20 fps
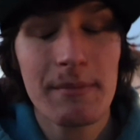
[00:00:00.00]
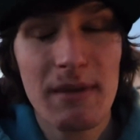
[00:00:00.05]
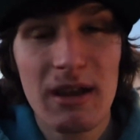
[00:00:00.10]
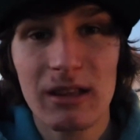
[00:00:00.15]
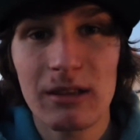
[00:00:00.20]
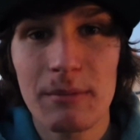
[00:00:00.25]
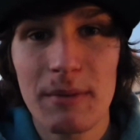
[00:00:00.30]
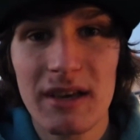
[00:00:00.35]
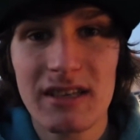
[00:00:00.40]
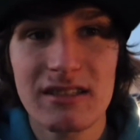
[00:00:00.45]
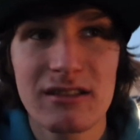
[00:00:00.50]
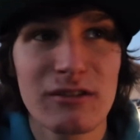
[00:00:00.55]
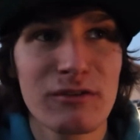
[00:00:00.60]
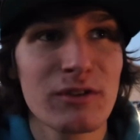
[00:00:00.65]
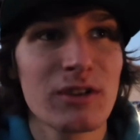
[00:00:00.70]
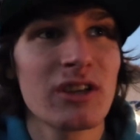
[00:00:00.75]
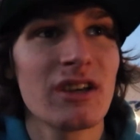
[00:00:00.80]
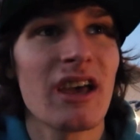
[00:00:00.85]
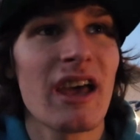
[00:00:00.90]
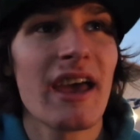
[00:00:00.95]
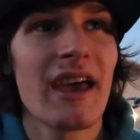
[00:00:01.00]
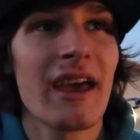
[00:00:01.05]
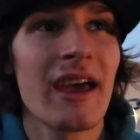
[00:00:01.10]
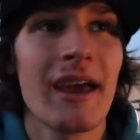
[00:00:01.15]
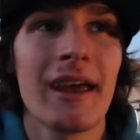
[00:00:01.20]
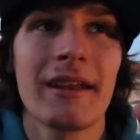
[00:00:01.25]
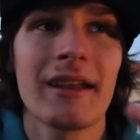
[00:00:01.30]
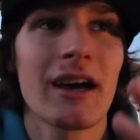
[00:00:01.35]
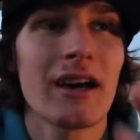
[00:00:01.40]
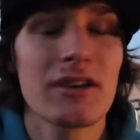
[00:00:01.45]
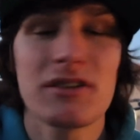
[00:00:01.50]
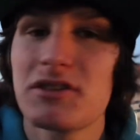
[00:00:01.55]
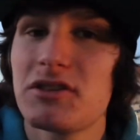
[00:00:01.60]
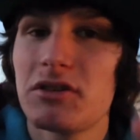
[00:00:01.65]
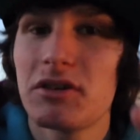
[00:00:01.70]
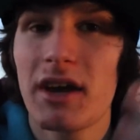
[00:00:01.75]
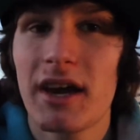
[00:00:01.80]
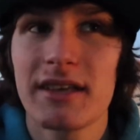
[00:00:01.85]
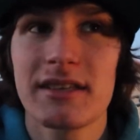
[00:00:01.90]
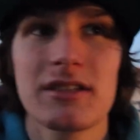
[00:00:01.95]
to make the best of it, and I'll
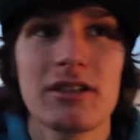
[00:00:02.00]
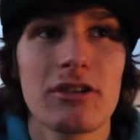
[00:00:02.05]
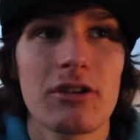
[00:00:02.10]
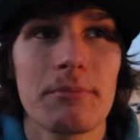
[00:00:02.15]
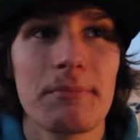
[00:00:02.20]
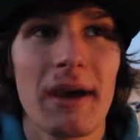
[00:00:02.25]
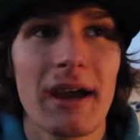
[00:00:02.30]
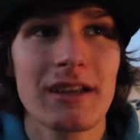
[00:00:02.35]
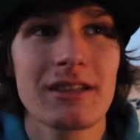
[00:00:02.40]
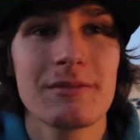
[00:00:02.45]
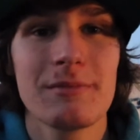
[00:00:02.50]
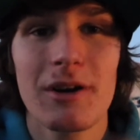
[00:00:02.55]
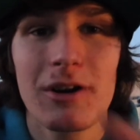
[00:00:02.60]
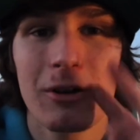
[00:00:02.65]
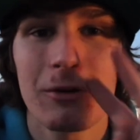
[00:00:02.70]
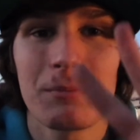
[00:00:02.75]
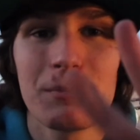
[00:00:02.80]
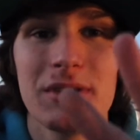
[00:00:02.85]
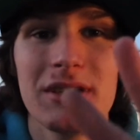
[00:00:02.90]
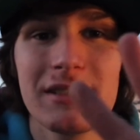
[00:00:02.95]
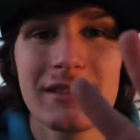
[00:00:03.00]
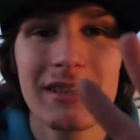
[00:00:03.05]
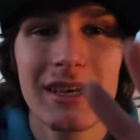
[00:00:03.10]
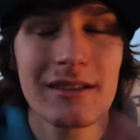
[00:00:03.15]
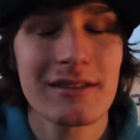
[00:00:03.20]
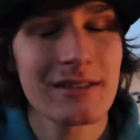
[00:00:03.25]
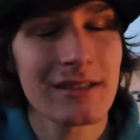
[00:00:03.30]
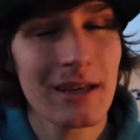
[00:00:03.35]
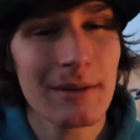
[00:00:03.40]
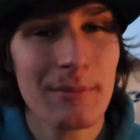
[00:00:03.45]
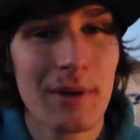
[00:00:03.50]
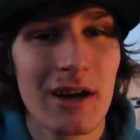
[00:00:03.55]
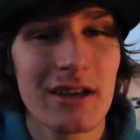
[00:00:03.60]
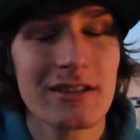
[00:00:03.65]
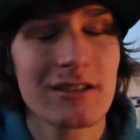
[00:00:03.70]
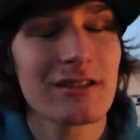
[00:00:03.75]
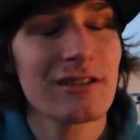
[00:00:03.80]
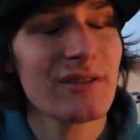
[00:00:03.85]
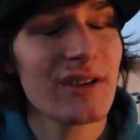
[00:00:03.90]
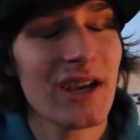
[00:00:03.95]
see you guys here back tomorrow. Peace out, stay
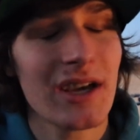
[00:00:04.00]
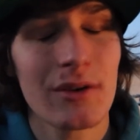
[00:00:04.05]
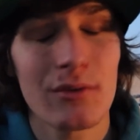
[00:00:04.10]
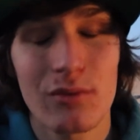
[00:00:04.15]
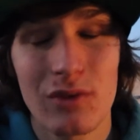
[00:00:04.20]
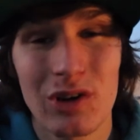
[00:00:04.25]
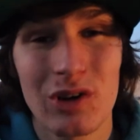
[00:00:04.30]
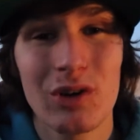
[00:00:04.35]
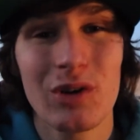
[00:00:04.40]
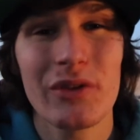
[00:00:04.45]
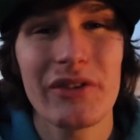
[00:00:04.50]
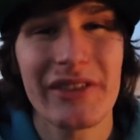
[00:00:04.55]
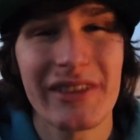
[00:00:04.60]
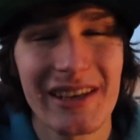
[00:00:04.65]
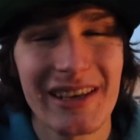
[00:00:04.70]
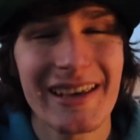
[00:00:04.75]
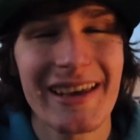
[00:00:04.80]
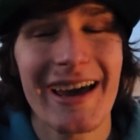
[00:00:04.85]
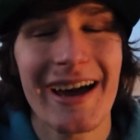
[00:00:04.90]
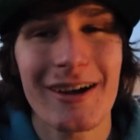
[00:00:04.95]
positive, and roll the